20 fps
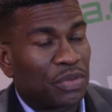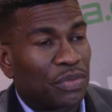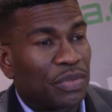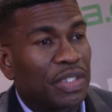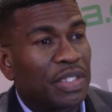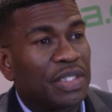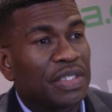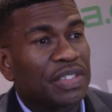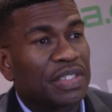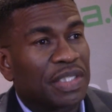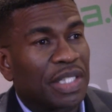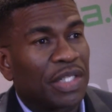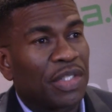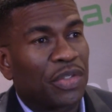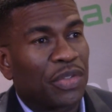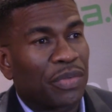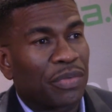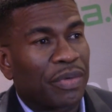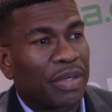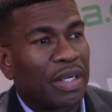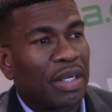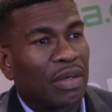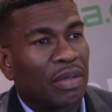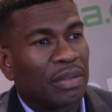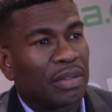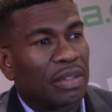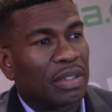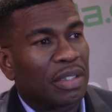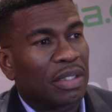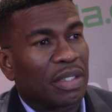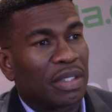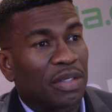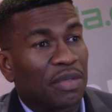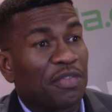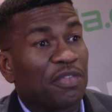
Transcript: are really centered around a,